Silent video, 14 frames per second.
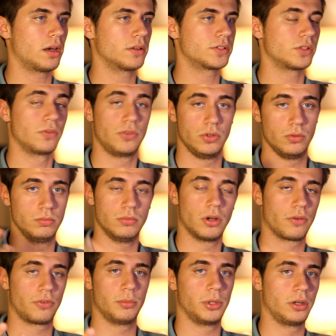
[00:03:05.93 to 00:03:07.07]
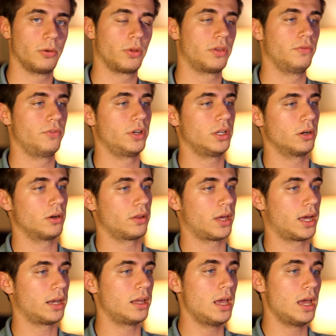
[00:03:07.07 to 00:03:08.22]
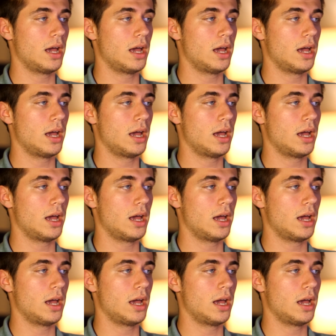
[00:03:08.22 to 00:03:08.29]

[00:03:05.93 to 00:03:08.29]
So if you are familiar with NVIDIA or that.